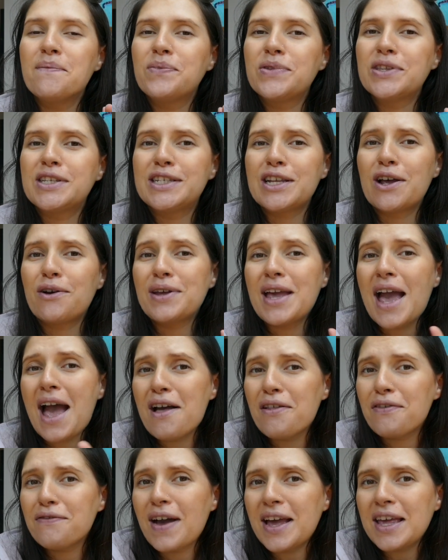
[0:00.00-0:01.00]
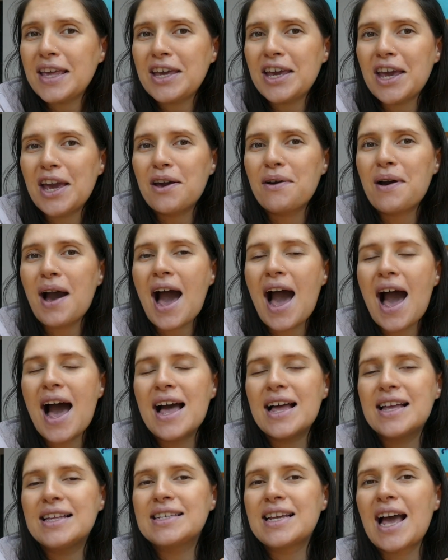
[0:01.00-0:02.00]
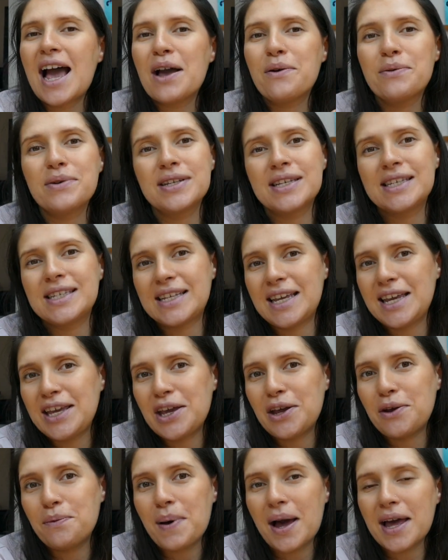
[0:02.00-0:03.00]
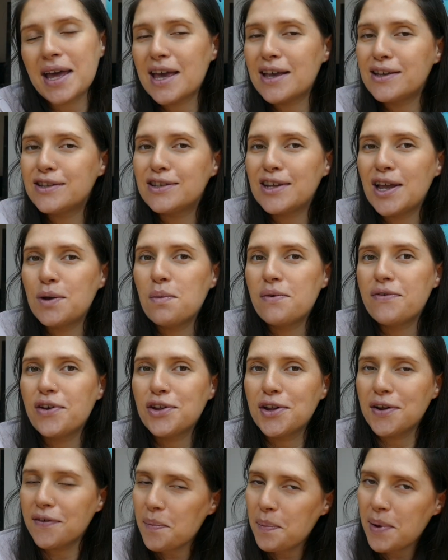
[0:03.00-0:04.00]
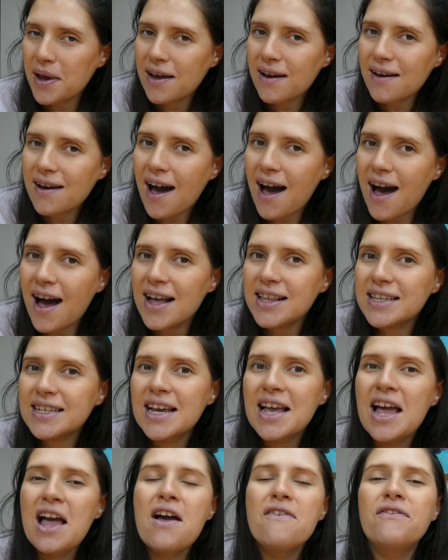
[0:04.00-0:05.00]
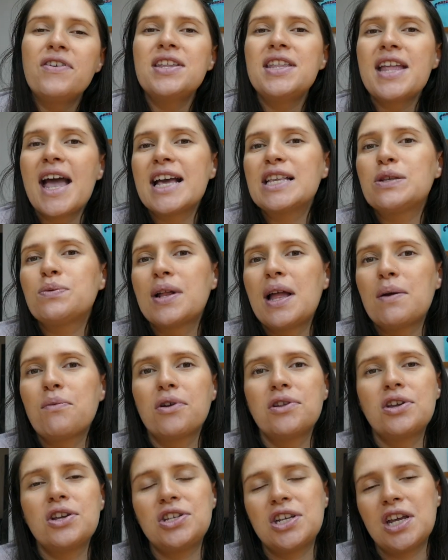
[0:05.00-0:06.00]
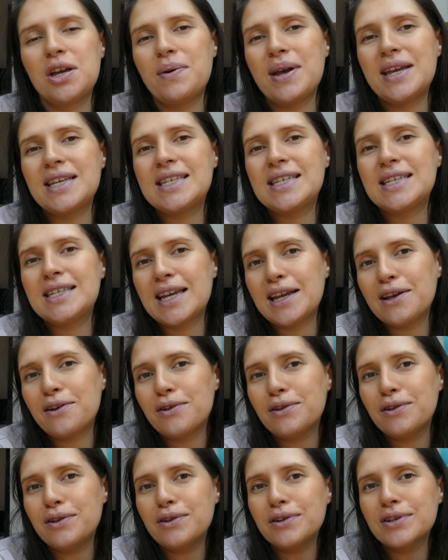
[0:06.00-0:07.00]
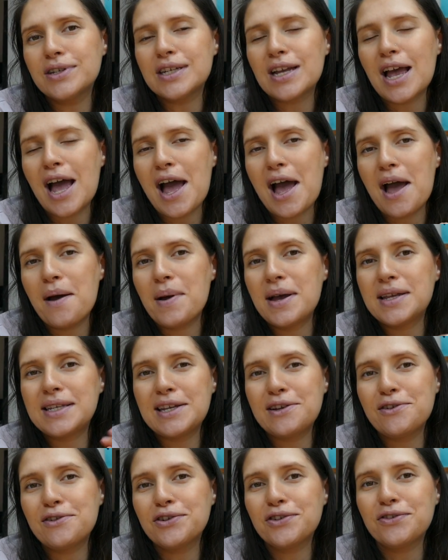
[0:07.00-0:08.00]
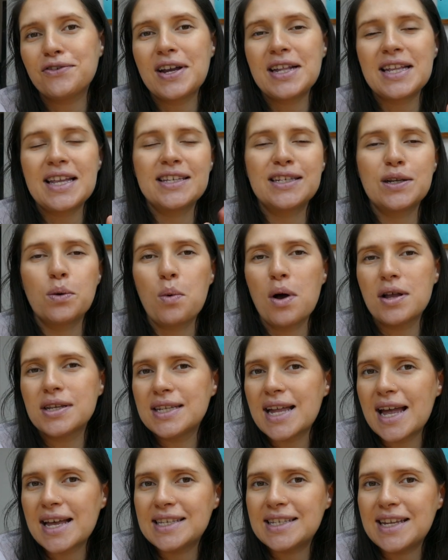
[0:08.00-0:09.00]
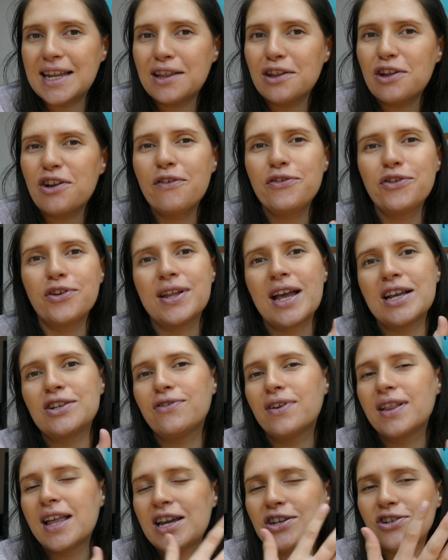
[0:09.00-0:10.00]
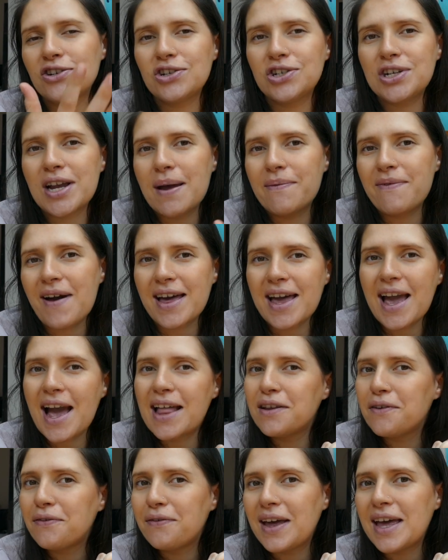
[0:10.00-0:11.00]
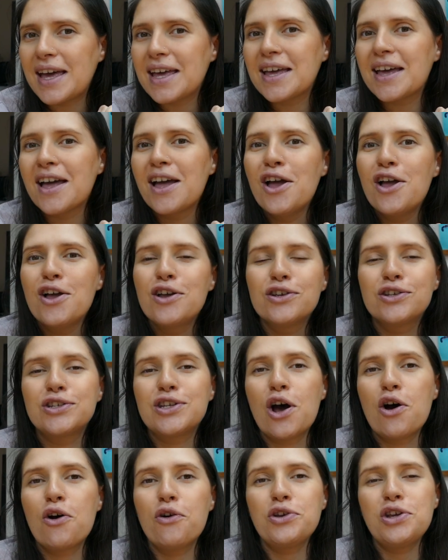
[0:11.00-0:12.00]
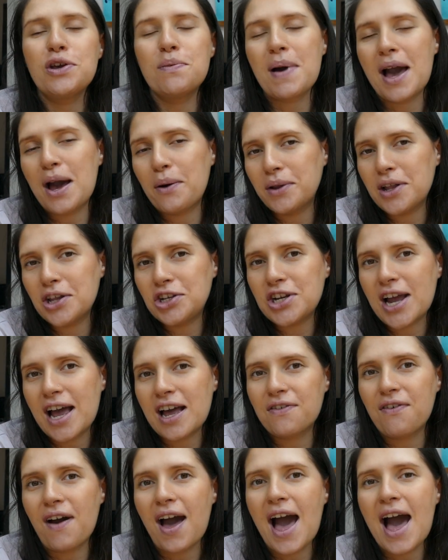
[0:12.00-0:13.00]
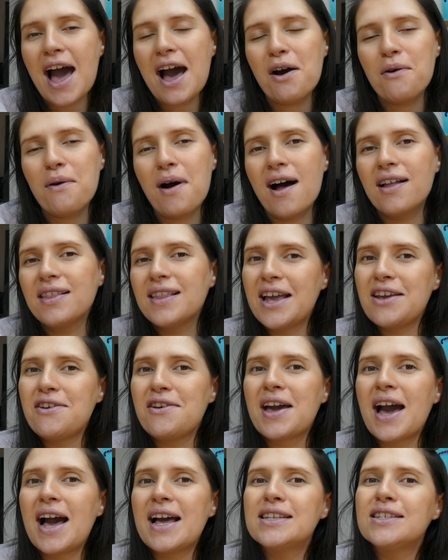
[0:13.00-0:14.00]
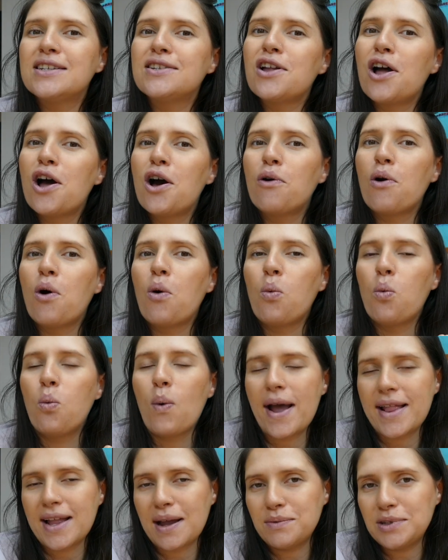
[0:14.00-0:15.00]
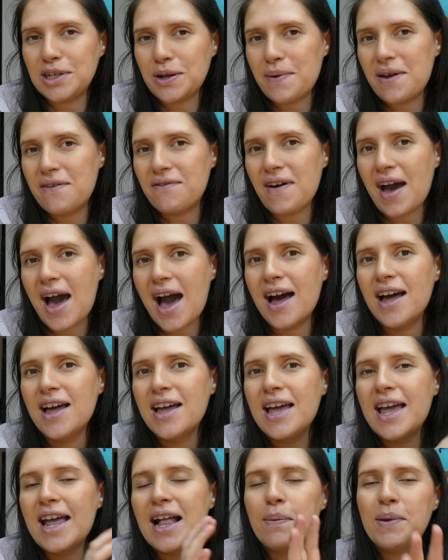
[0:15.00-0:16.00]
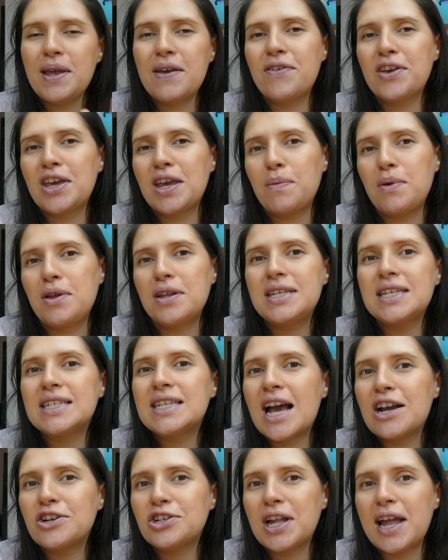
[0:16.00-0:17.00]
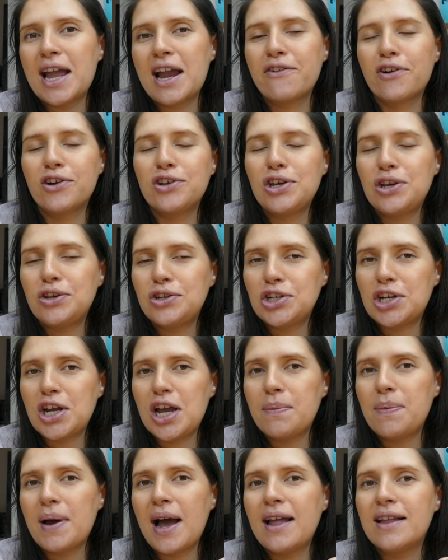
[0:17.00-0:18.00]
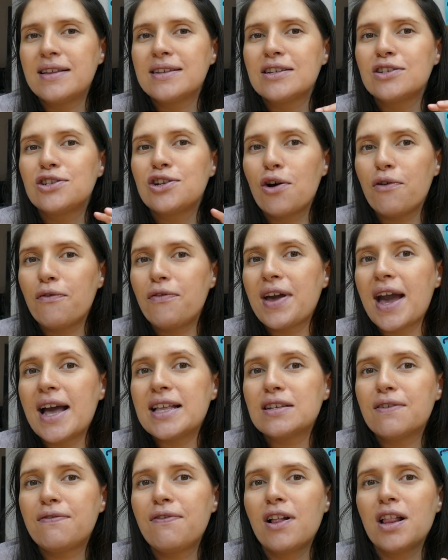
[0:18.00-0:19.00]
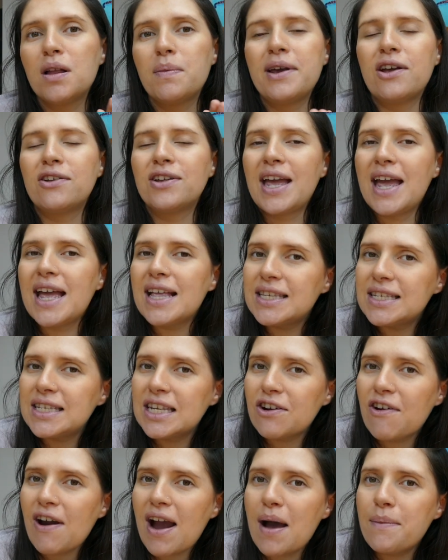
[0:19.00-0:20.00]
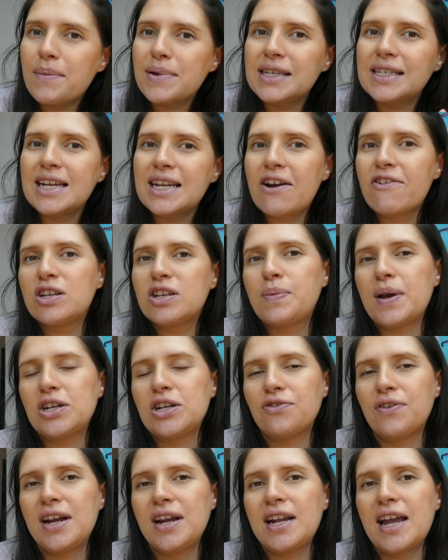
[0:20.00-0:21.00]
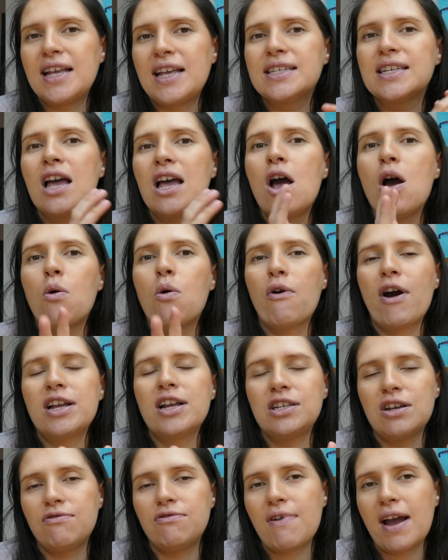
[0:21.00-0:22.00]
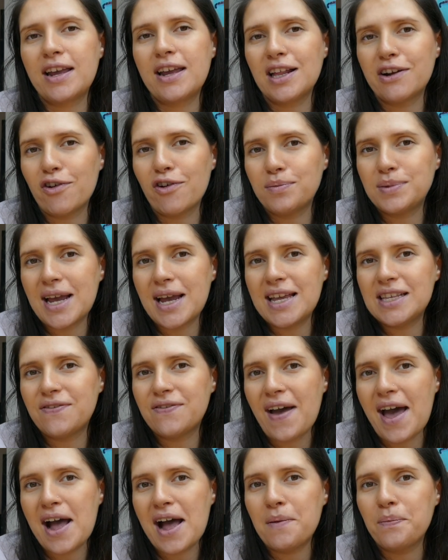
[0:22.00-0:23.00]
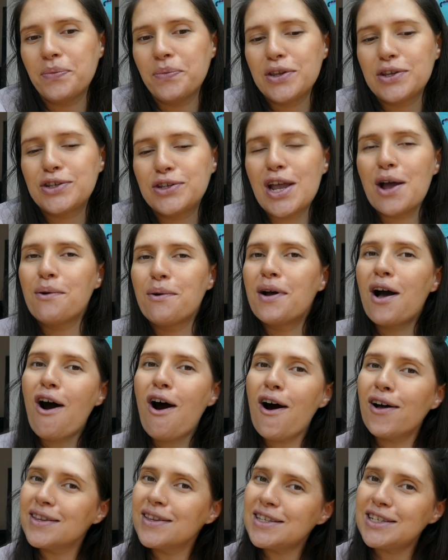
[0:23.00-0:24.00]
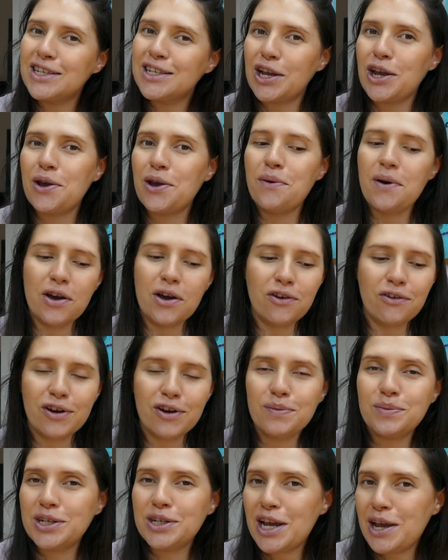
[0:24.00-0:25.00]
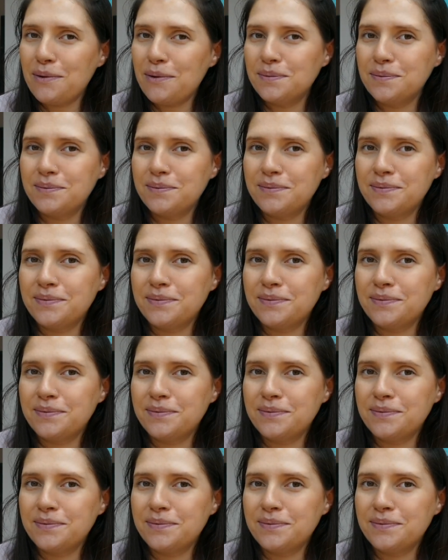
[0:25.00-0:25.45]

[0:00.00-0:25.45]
So yeah, thank you. And I will see you back here soon with another pick a card. The next one I'm going to do is singles, a singles reading. So what's next in love, your next relationship, that kind of thing. So you might want to check that out. I'll let you guys know when I'm doing that. It'll be in the community section here on YouTube. And don't forget to follow me on Instagram, Sacred Space Readings, where I do regular updates there. So on to group two.